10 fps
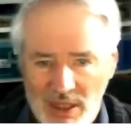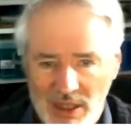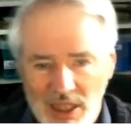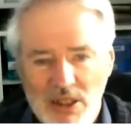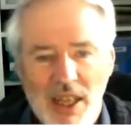
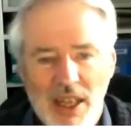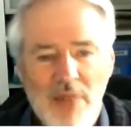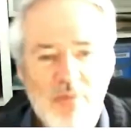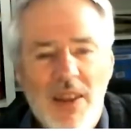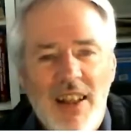Okay,
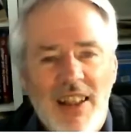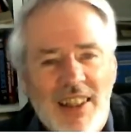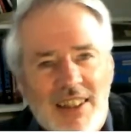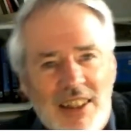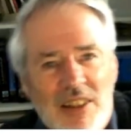
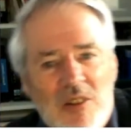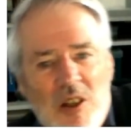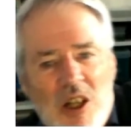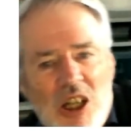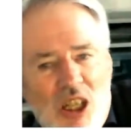so
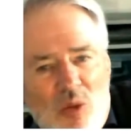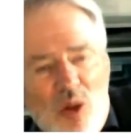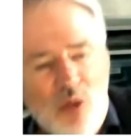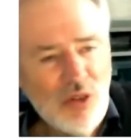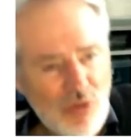what would